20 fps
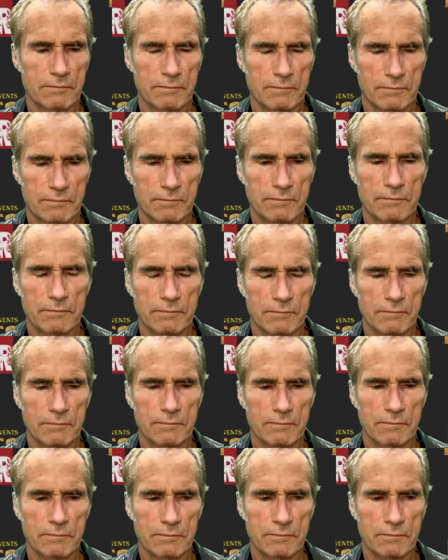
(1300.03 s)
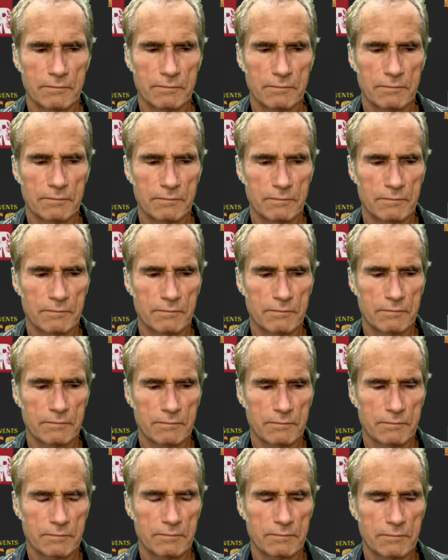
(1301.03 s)

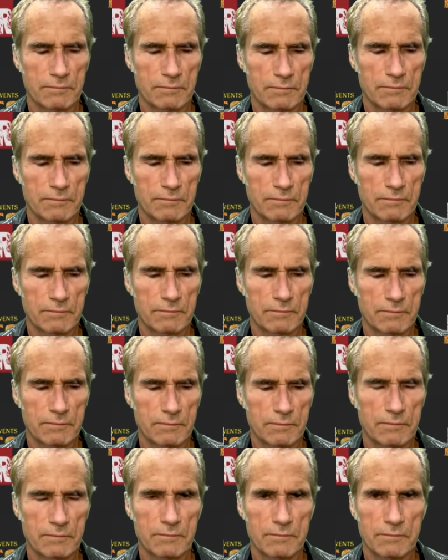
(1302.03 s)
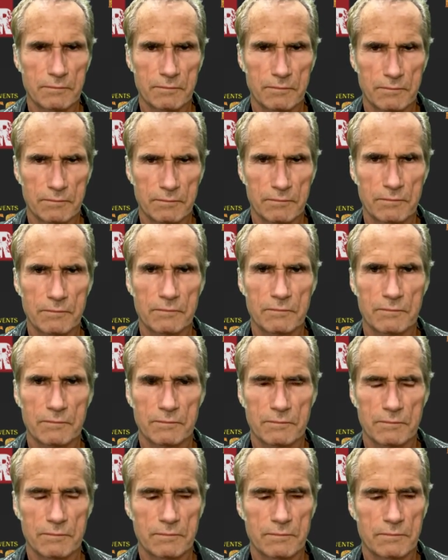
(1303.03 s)

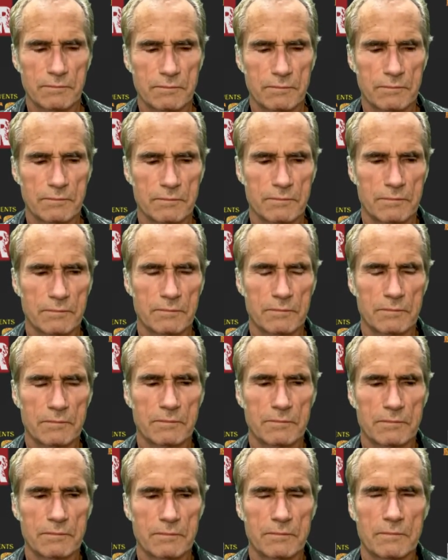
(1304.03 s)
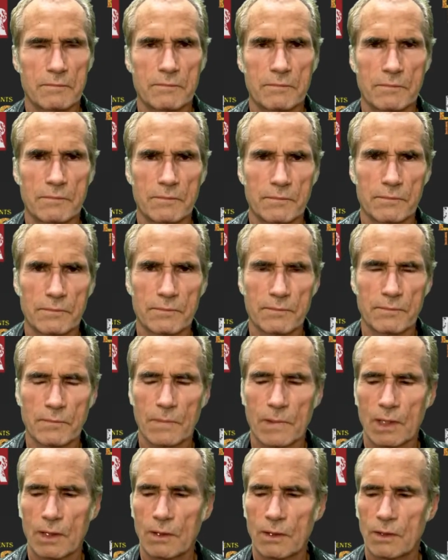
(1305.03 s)

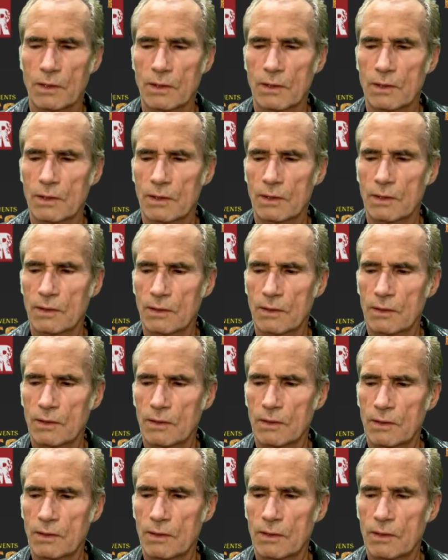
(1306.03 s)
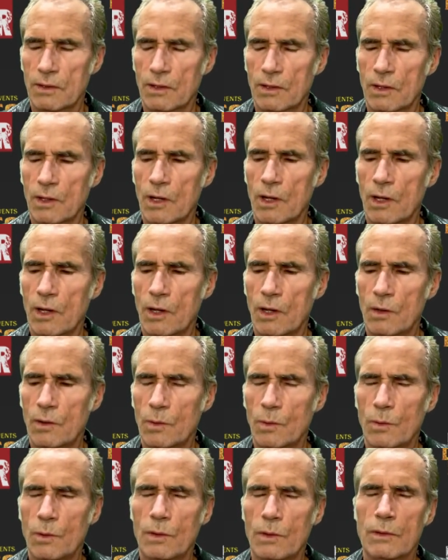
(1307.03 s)
(silent)